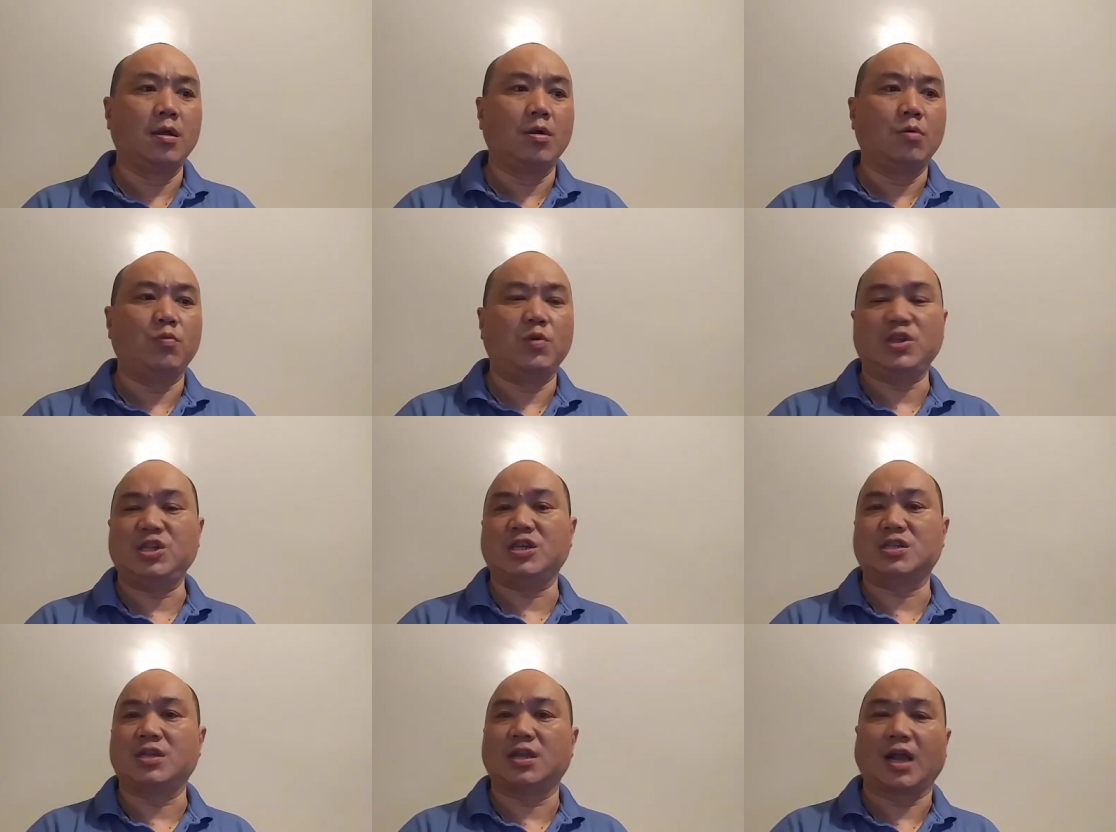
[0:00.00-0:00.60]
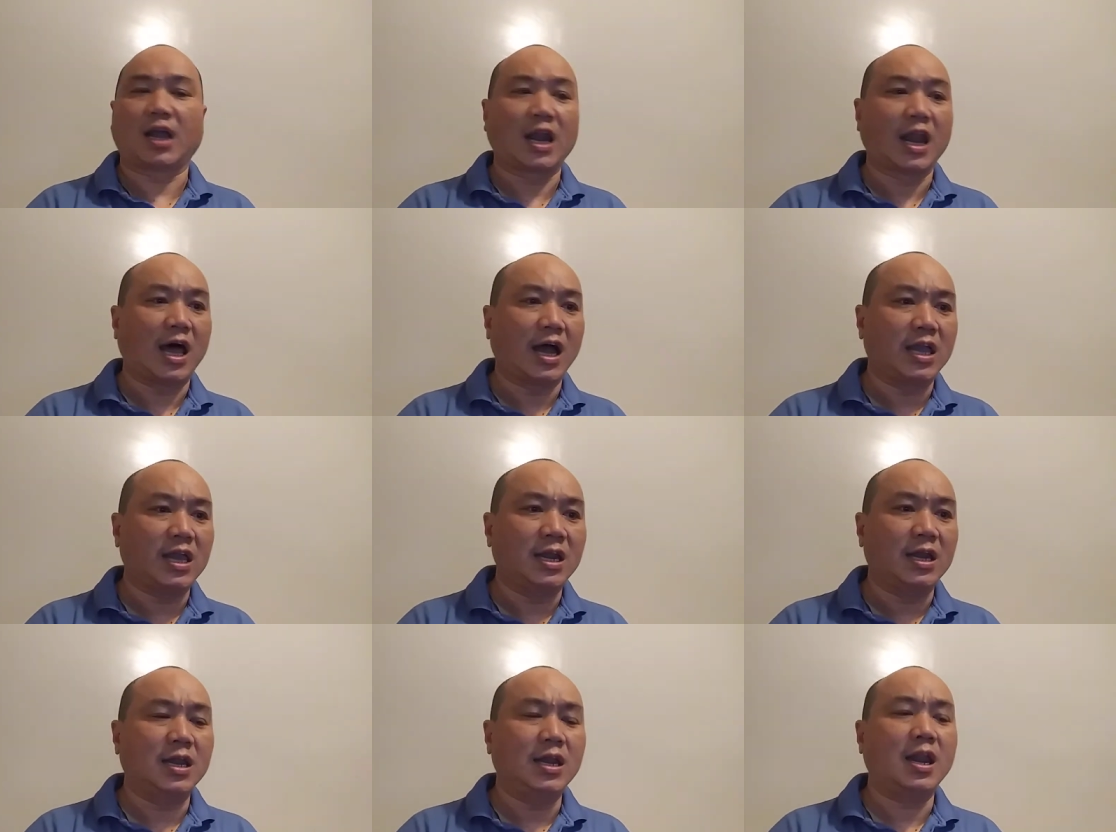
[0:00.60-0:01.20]
which is the
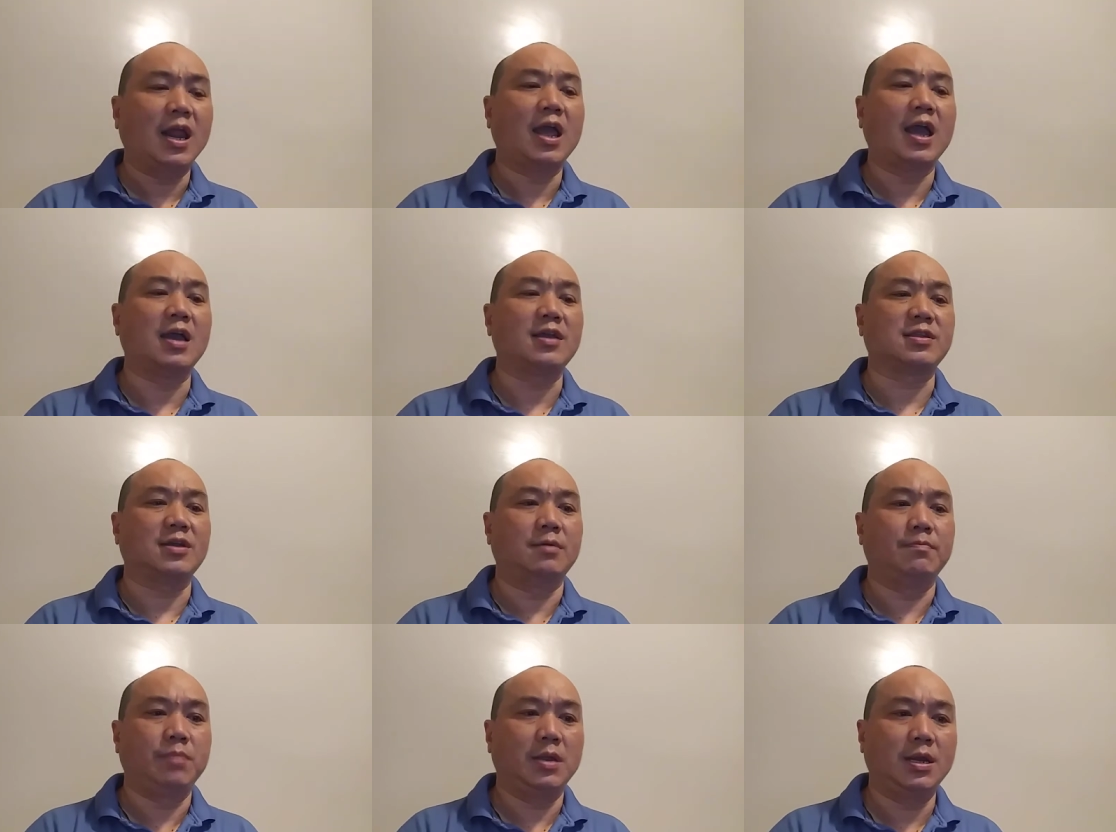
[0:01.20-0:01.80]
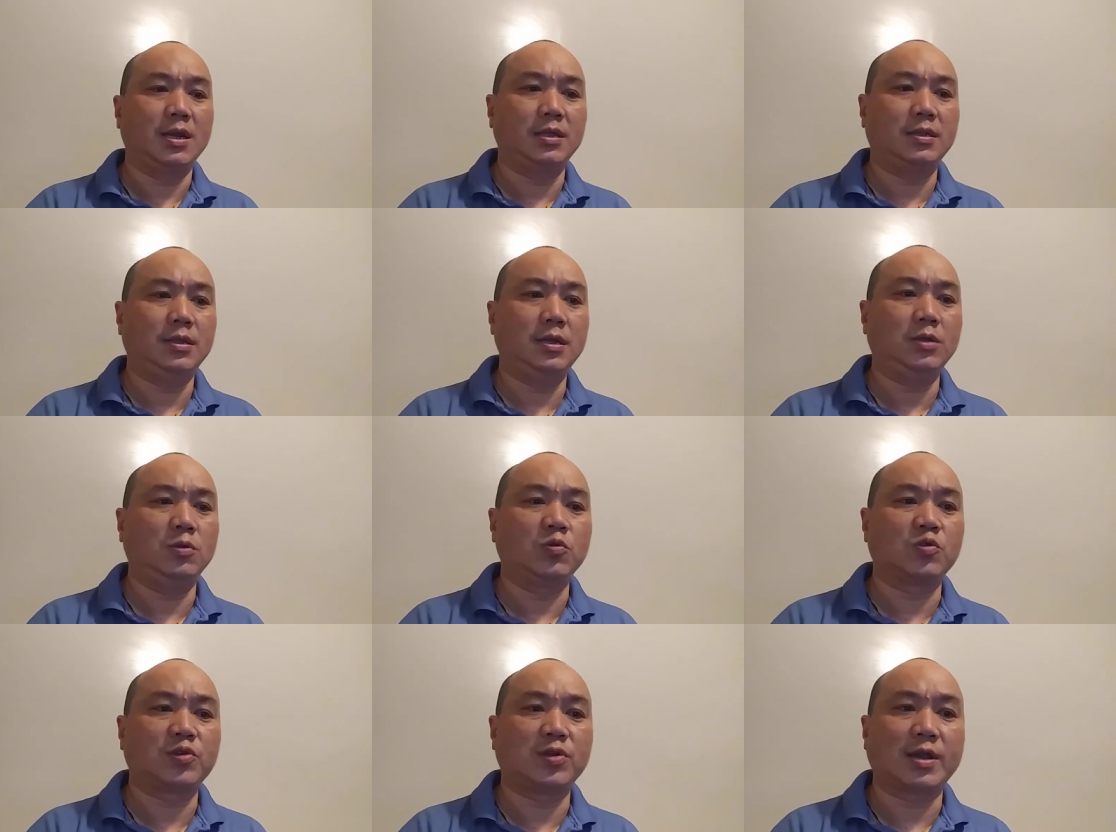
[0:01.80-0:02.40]
client has ability
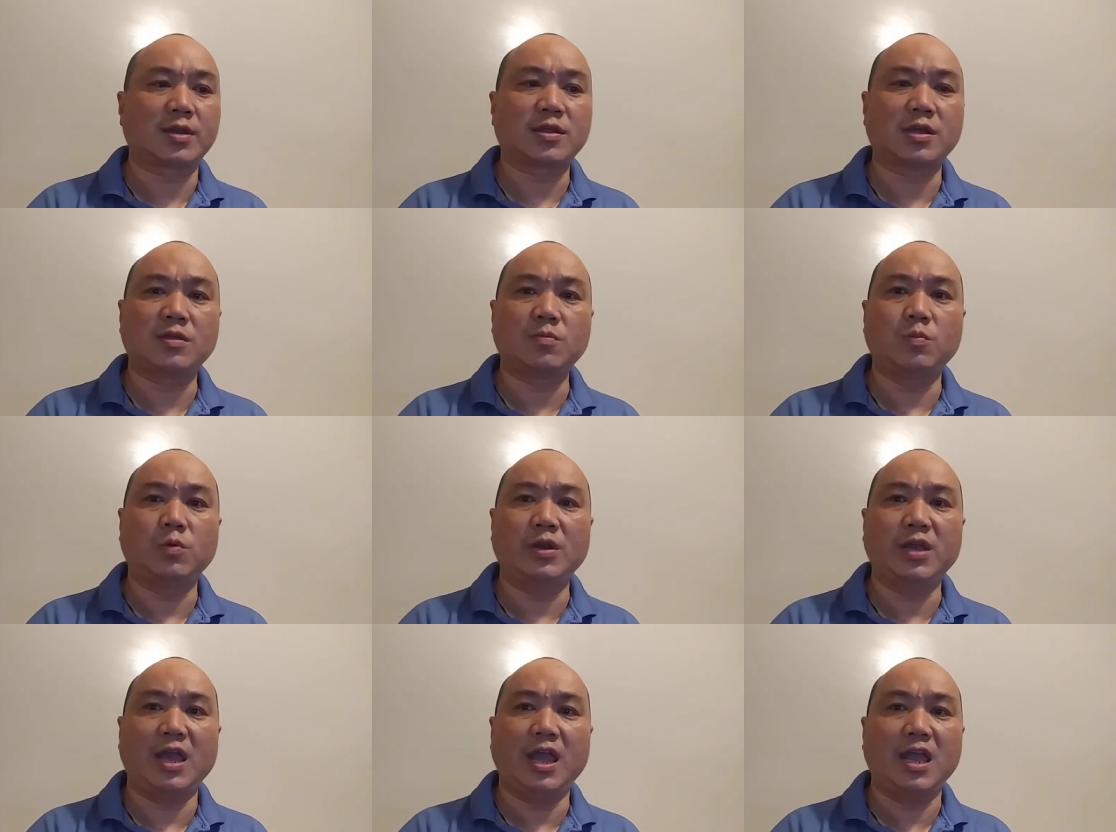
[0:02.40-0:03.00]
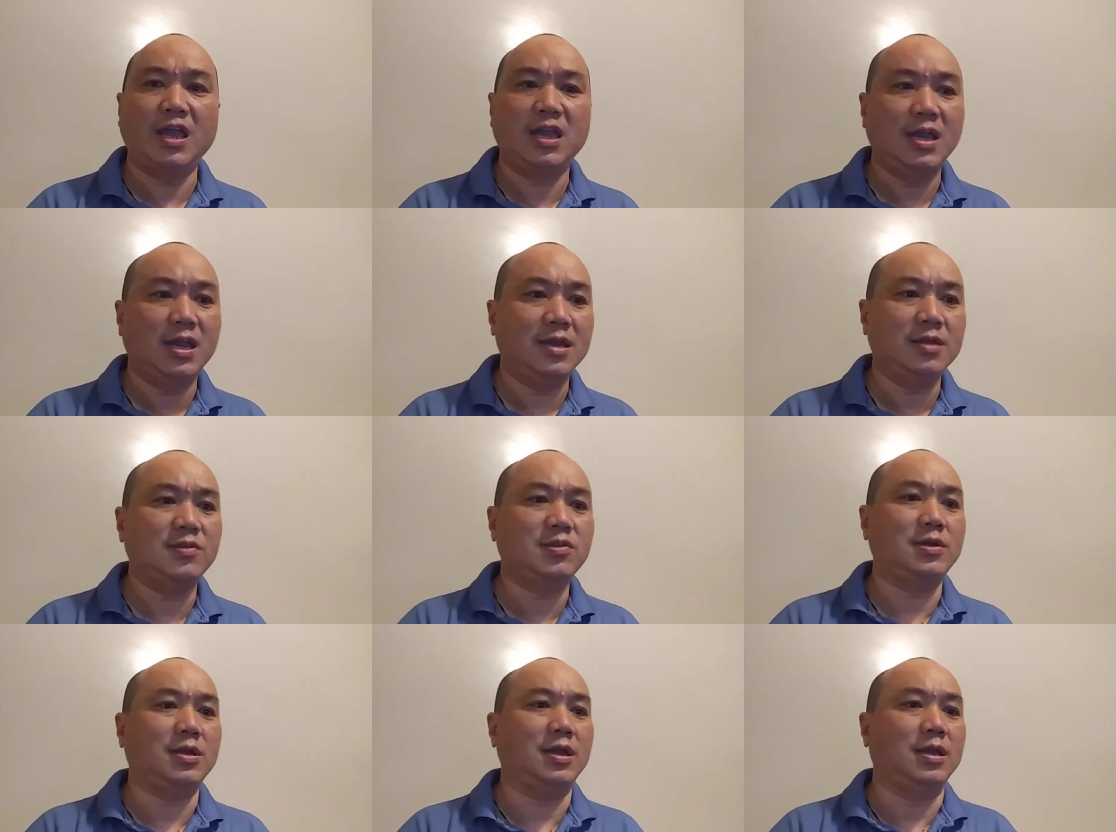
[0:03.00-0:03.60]
to successfully
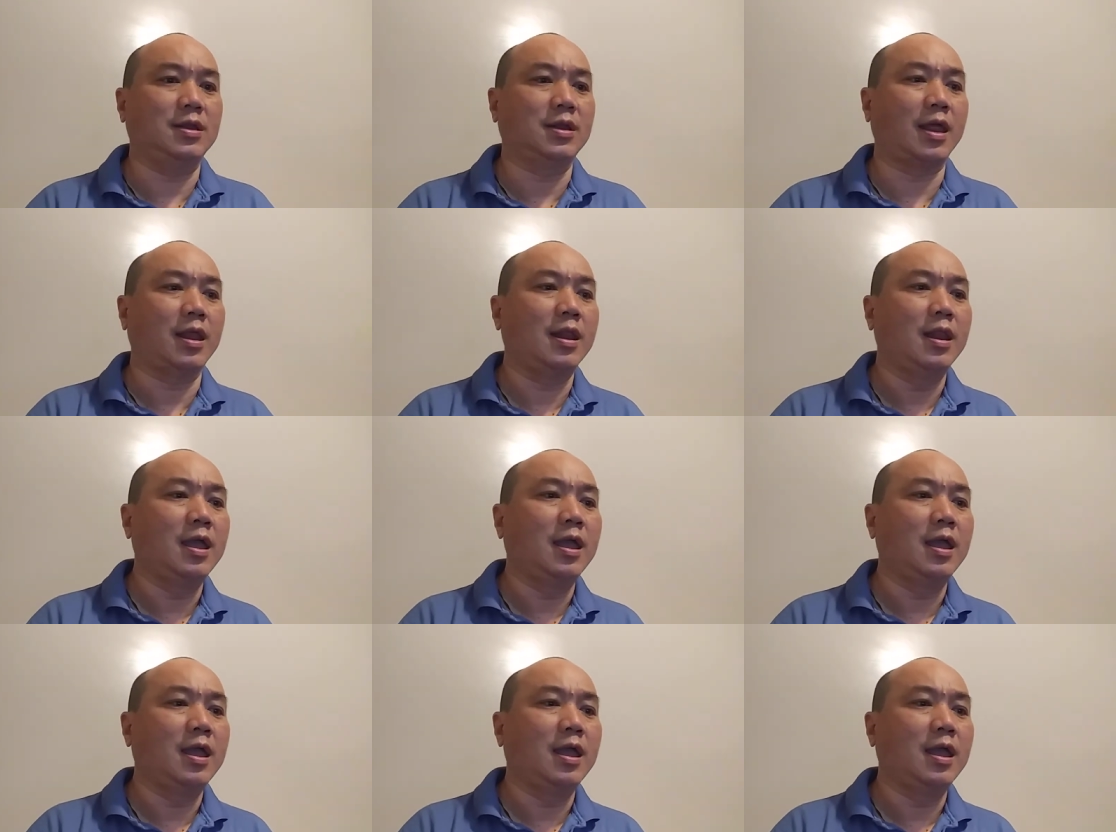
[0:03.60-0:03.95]
engage in